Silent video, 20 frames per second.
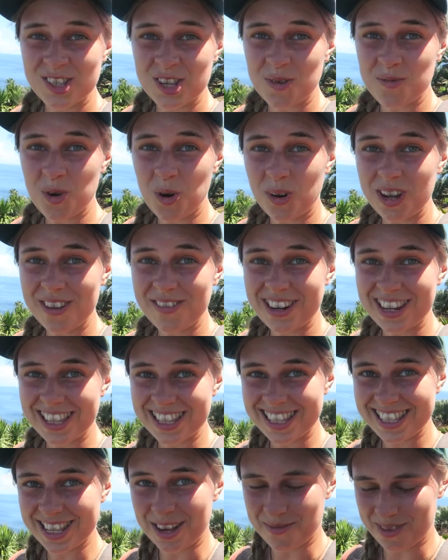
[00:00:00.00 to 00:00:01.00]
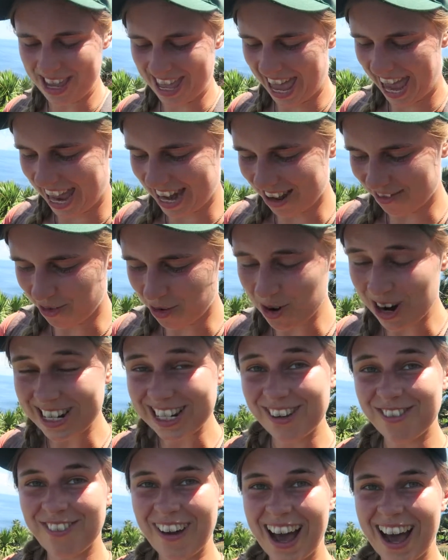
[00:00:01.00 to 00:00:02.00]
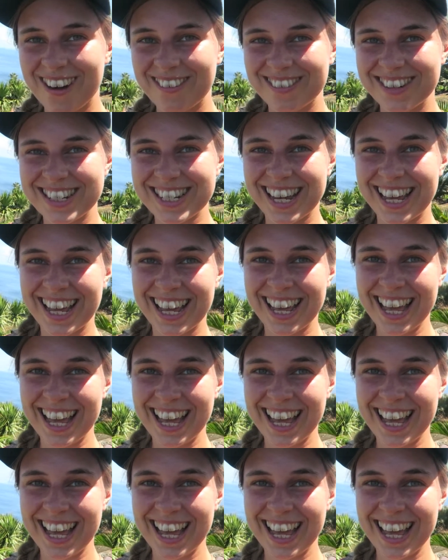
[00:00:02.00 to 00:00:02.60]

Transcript: So I'm not even at the summit yet and I've already found